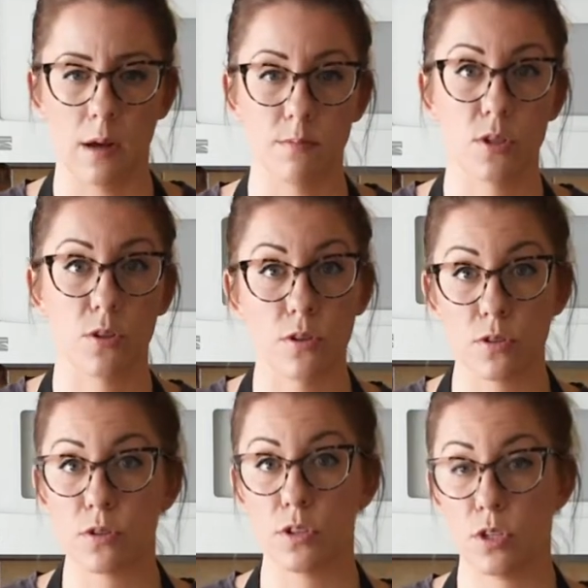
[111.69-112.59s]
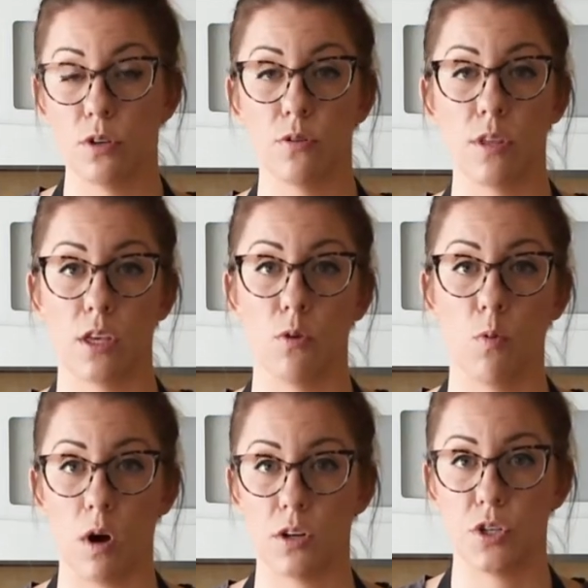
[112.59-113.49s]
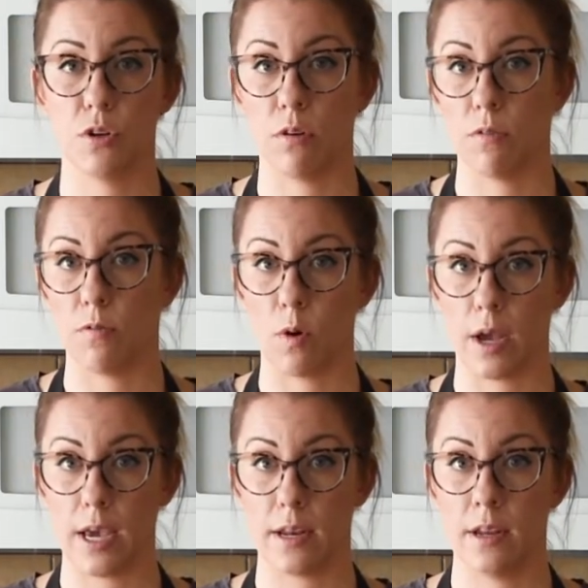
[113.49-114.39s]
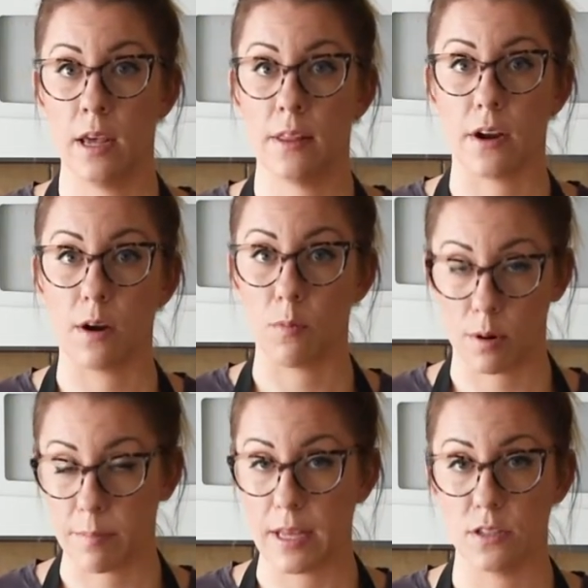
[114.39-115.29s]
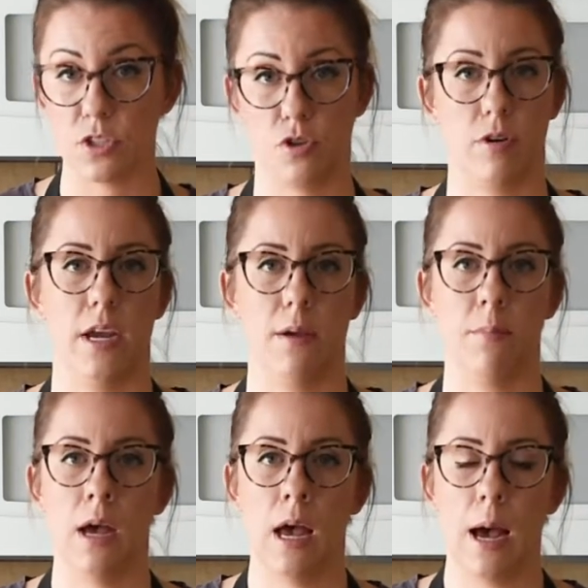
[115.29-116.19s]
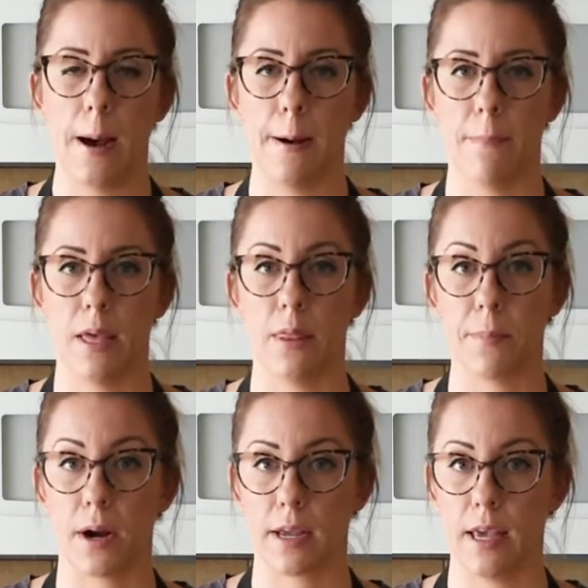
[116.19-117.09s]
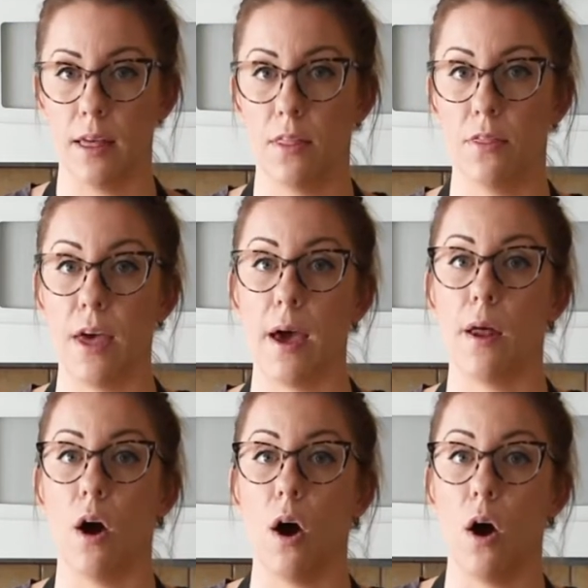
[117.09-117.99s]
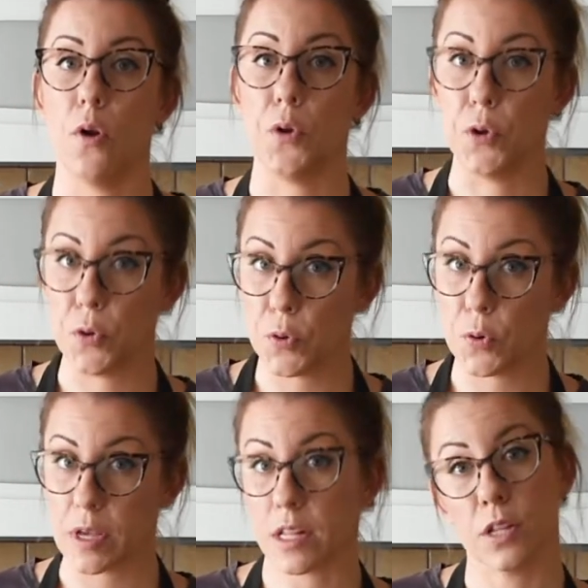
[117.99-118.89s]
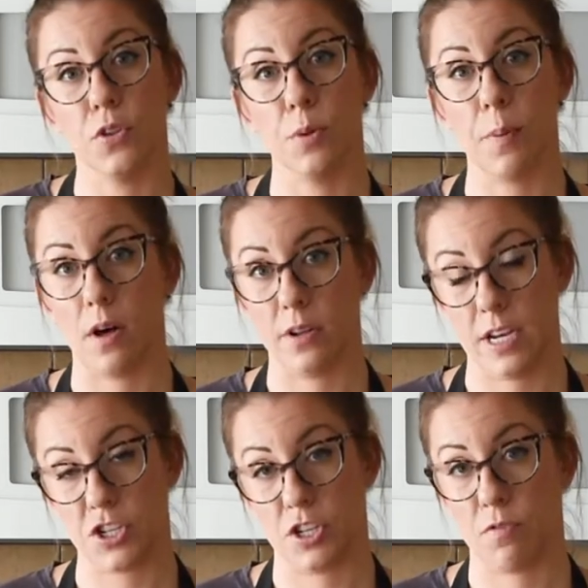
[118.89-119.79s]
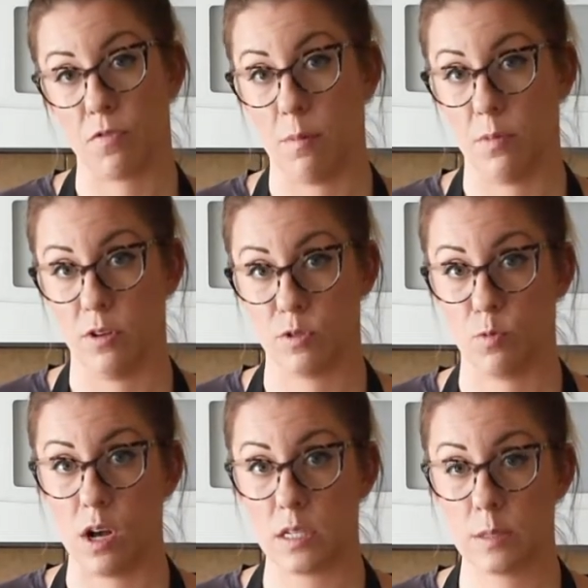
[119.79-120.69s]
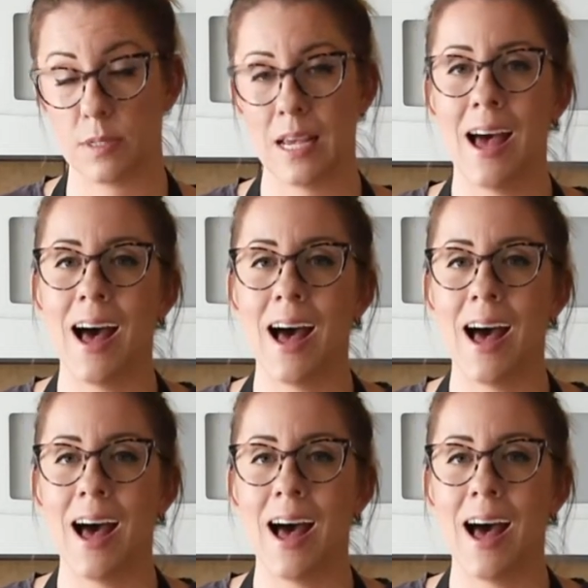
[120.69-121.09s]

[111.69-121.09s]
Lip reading: So those are the two that you want to avoid that are more mainstream in the market that do include the pollination from those wasps.